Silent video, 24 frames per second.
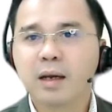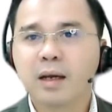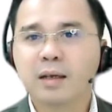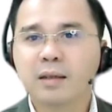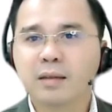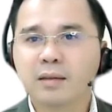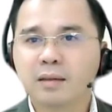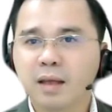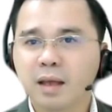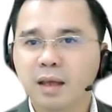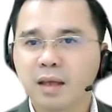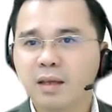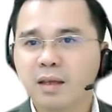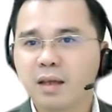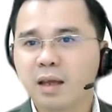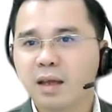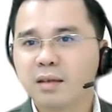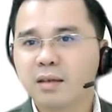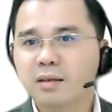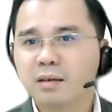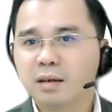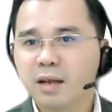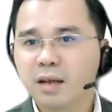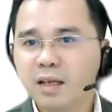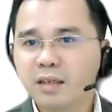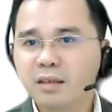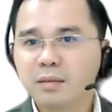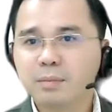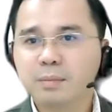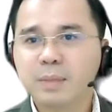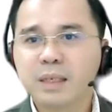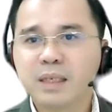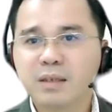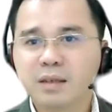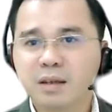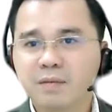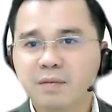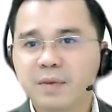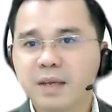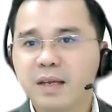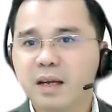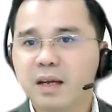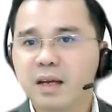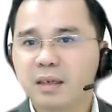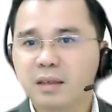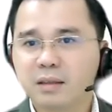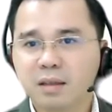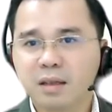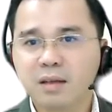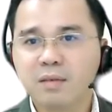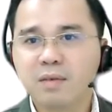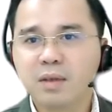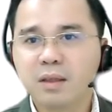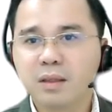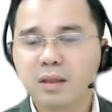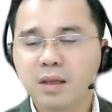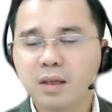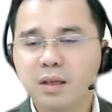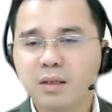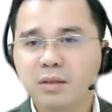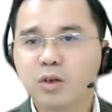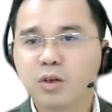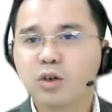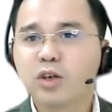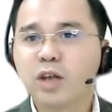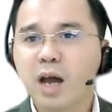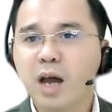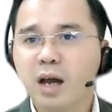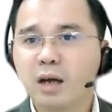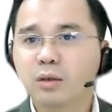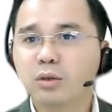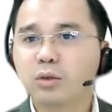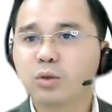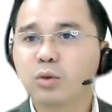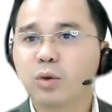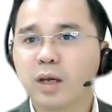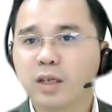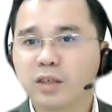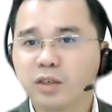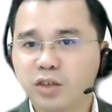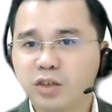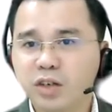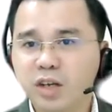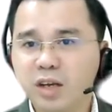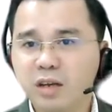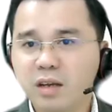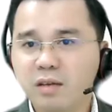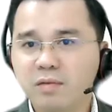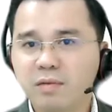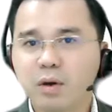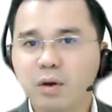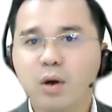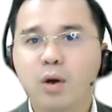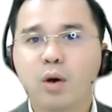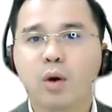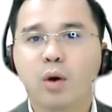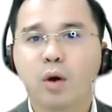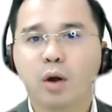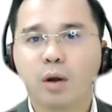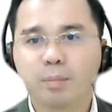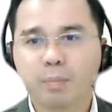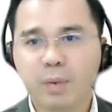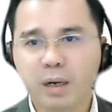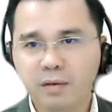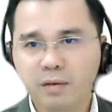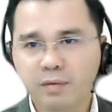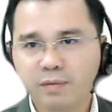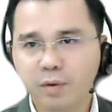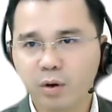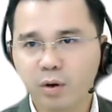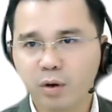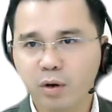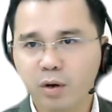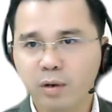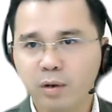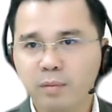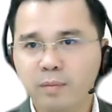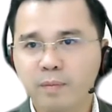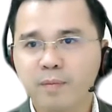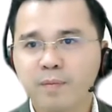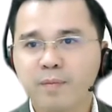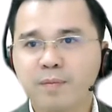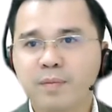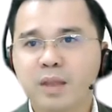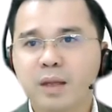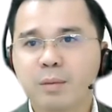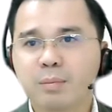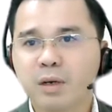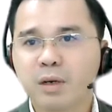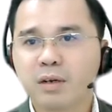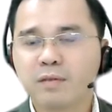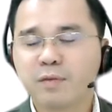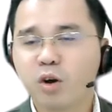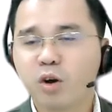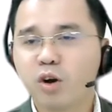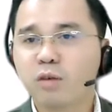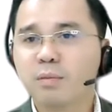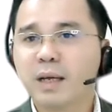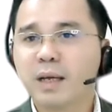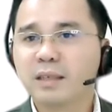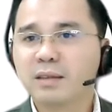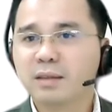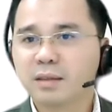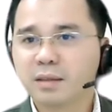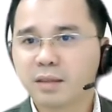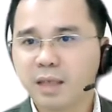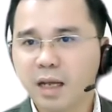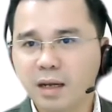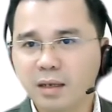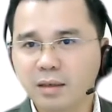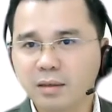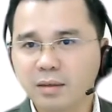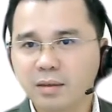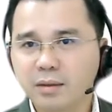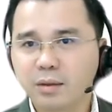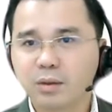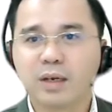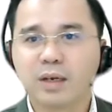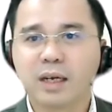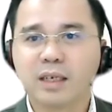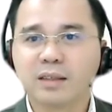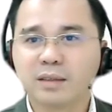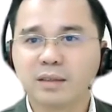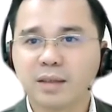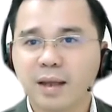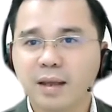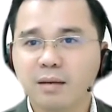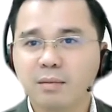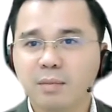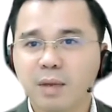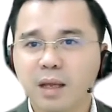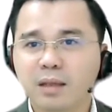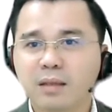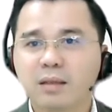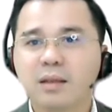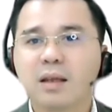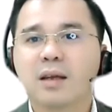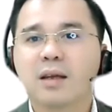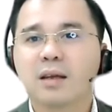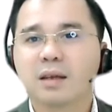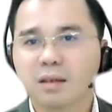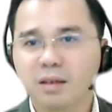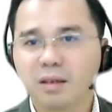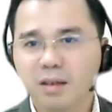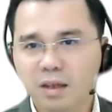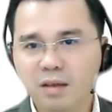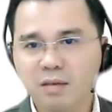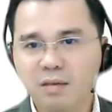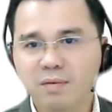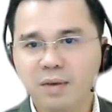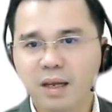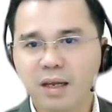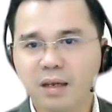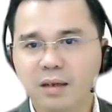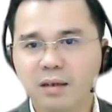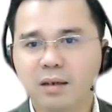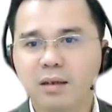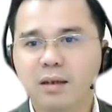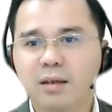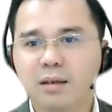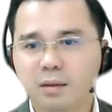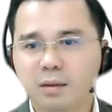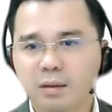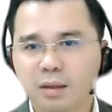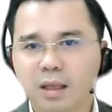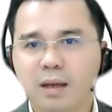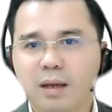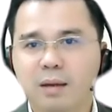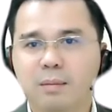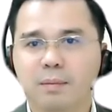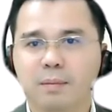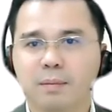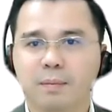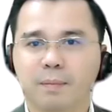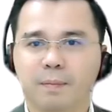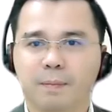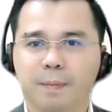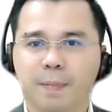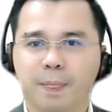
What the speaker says: and they can list specific activities on how to achieve or perform the performance task or assignment given to them.